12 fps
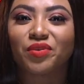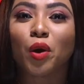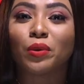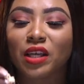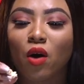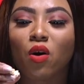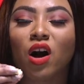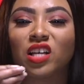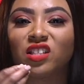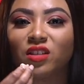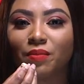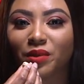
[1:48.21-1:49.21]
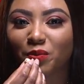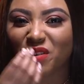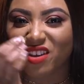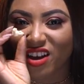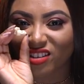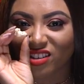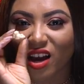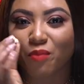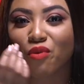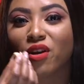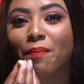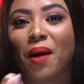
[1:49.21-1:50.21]
Don't tell customs, but yes, I
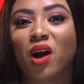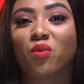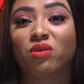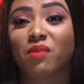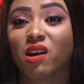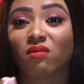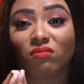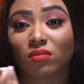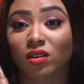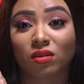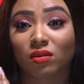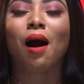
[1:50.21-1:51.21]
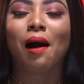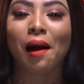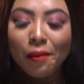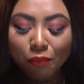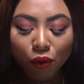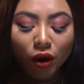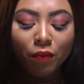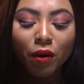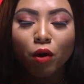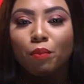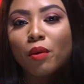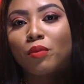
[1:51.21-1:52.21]
brought it back with me. I imported
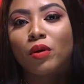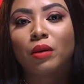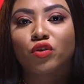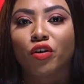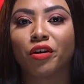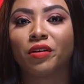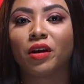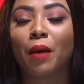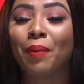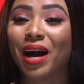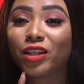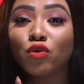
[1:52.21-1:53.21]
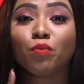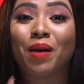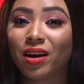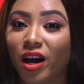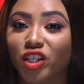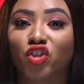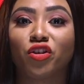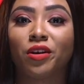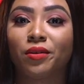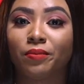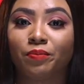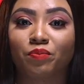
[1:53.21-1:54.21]
my own popcorn, I'm sorry. But I do buy
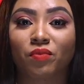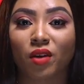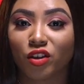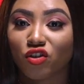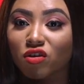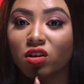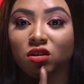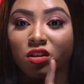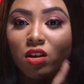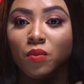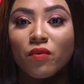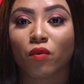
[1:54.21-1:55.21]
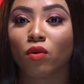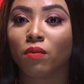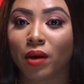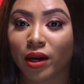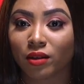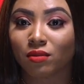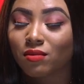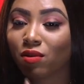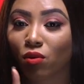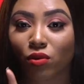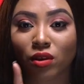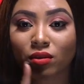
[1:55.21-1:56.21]
Nigerian. As you can see with all
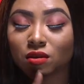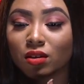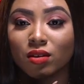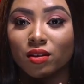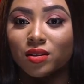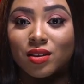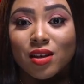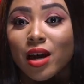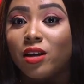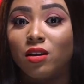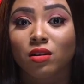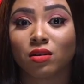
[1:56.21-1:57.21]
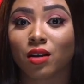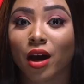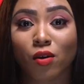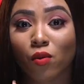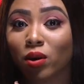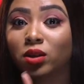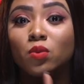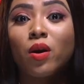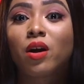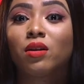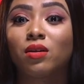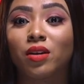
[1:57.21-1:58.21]
the designers, I always
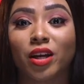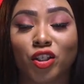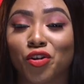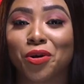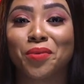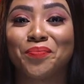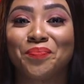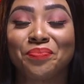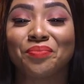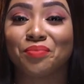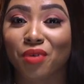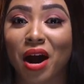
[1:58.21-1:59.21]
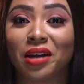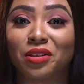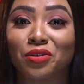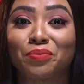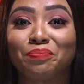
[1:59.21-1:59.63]
wear Nigerian brands.